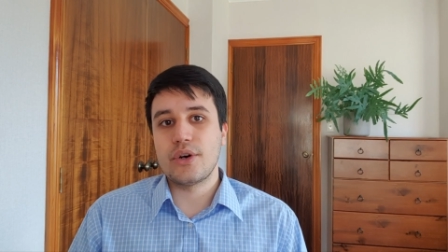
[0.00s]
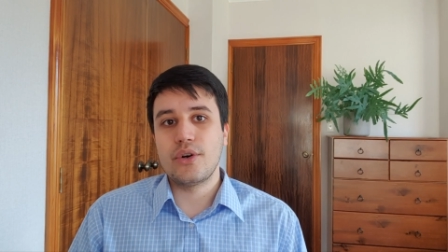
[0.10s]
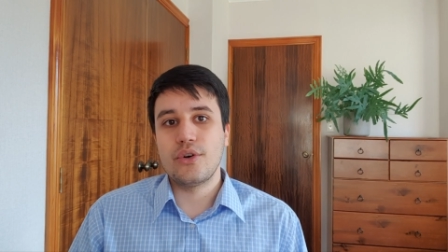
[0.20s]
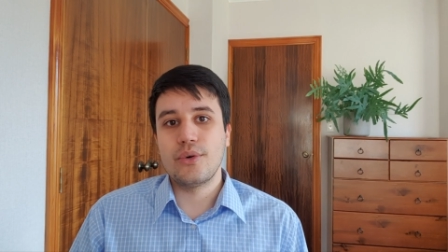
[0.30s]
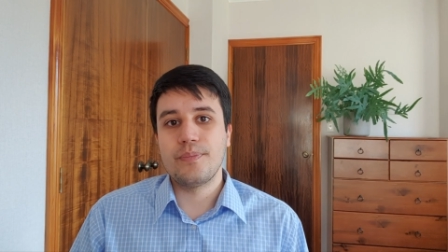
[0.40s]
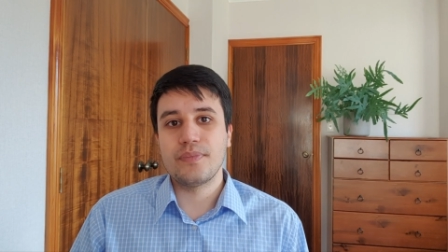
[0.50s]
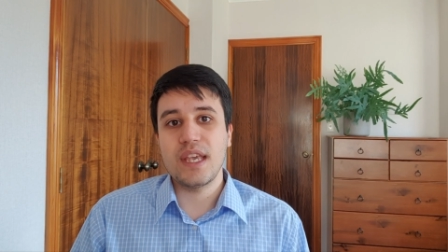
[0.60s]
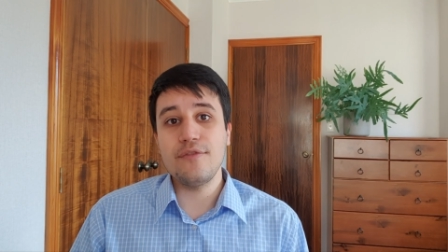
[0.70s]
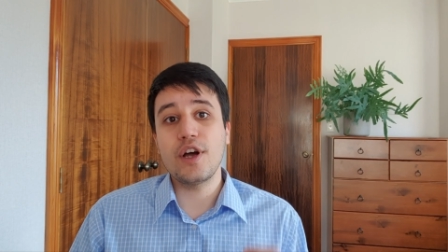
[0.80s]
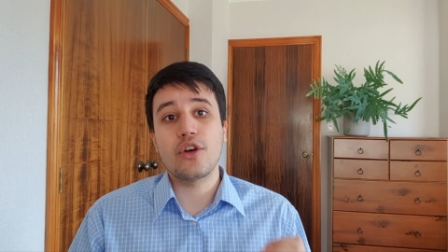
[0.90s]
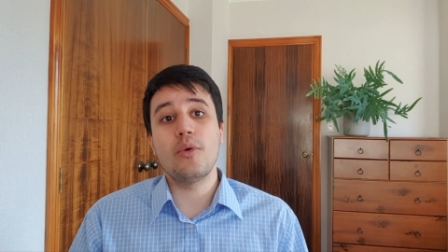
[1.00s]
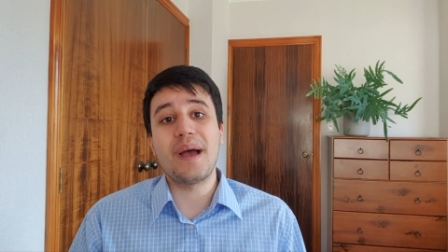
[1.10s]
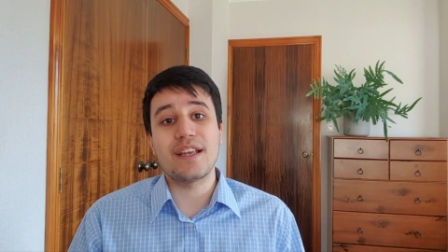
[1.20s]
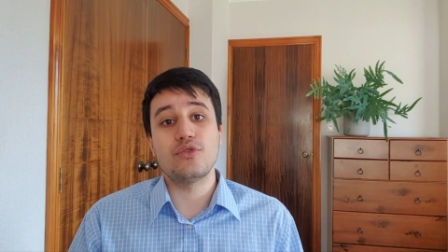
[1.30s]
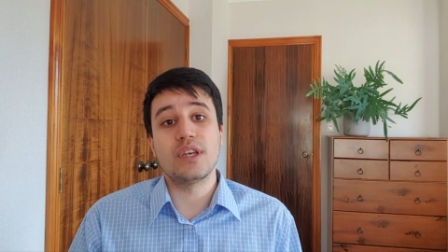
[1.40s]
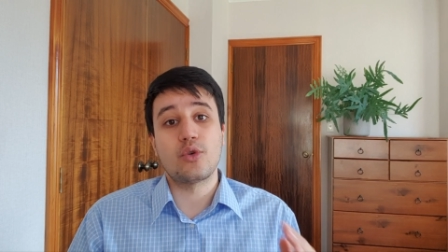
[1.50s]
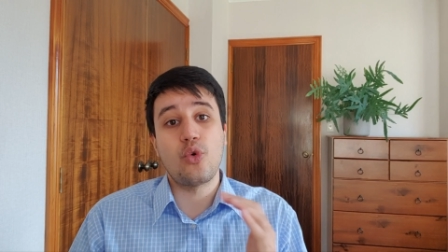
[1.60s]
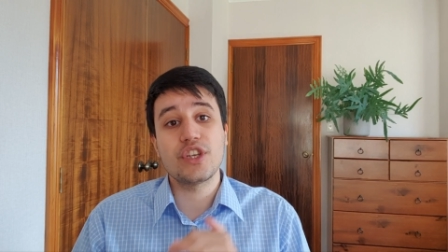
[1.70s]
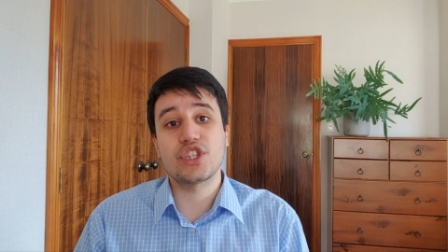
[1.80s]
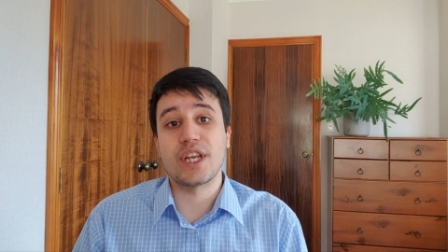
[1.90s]
So if I go back
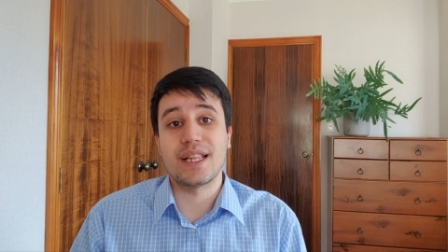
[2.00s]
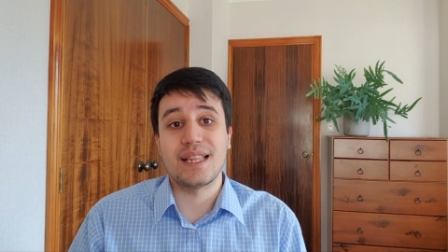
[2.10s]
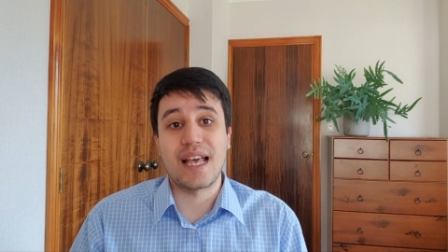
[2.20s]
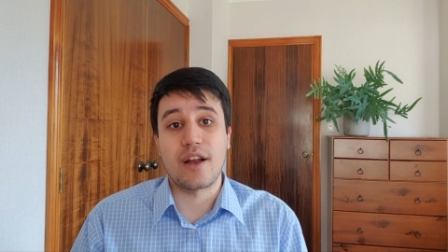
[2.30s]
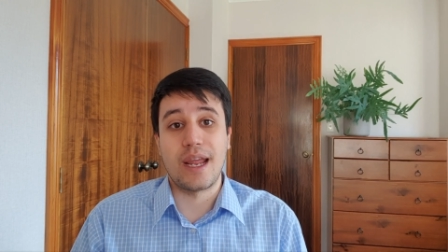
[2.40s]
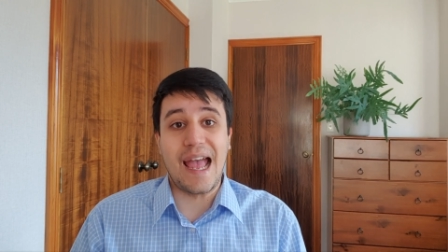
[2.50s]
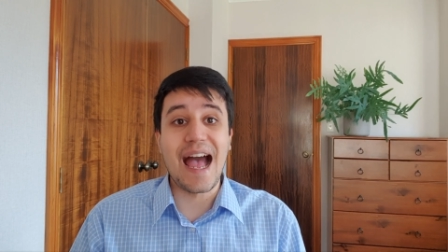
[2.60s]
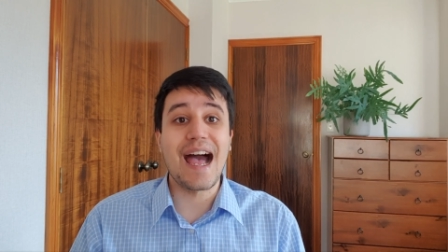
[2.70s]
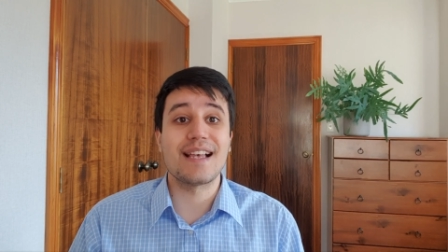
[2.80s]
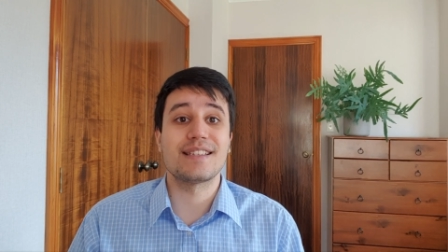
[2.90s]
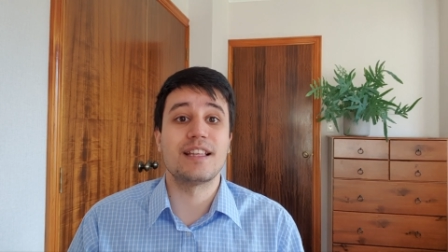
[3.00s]
to the question that I